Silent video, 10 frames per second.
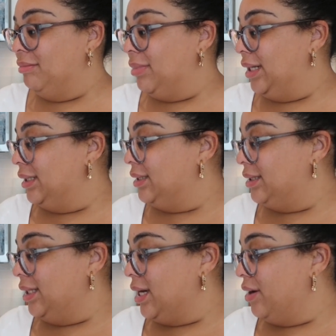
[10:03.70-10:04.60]
But it's,
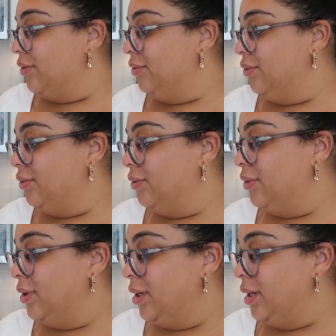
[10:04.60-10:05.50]
yeah.
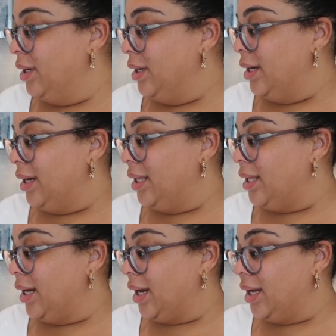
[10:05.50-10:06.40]
And
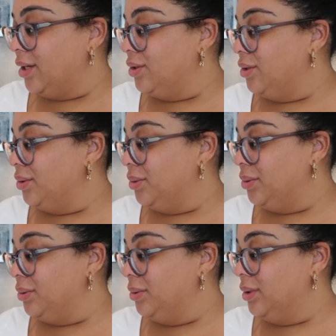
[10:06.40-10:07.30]
then I gotta
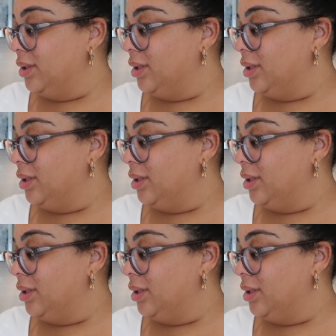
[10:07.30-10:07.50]
do,